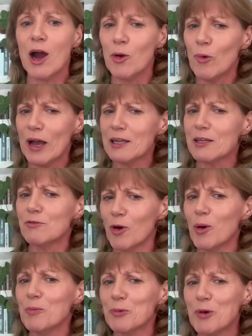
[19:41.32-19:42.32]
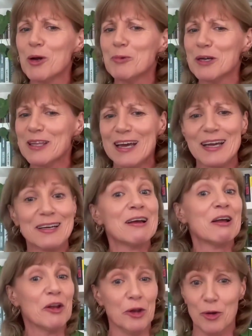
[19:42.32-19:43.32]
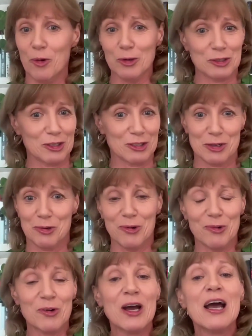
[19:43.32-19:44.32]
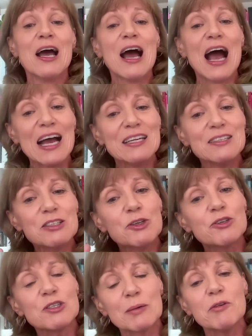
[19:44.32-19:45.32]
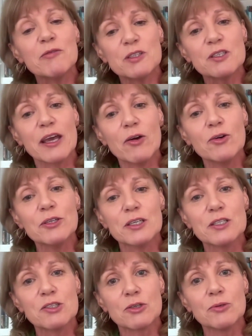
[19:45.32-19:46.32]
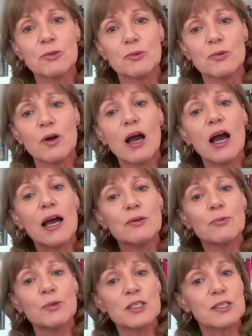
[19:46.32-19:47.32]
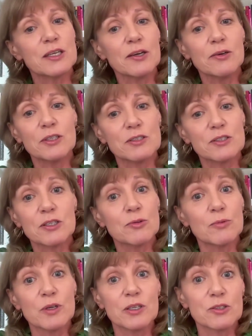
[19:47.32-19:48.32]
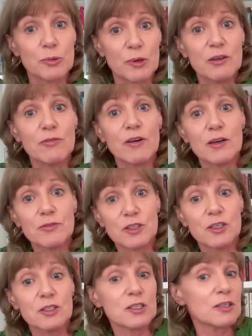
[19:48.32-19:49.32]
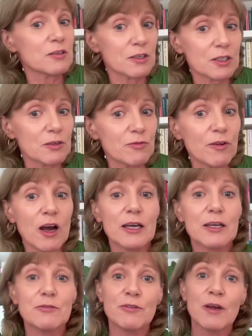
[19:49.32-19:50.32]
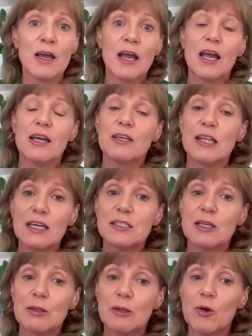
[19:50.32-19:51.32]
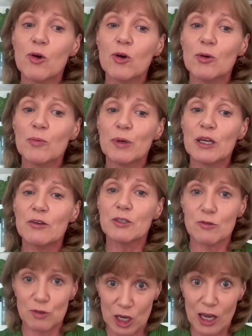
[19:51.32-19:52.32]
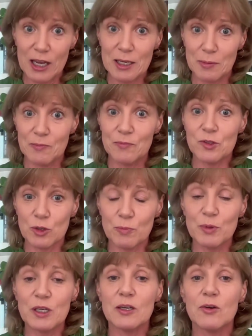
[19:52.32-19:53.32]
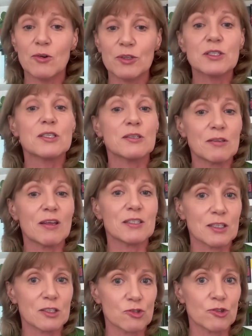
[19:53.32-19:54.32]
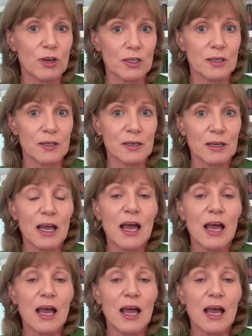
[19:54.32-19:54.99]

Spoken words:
How well informed were we then? Not at all. And, some of us get on it at school and we stay on it till we're 25, 30, 35. that is a long period of time to be on a synthetic drug.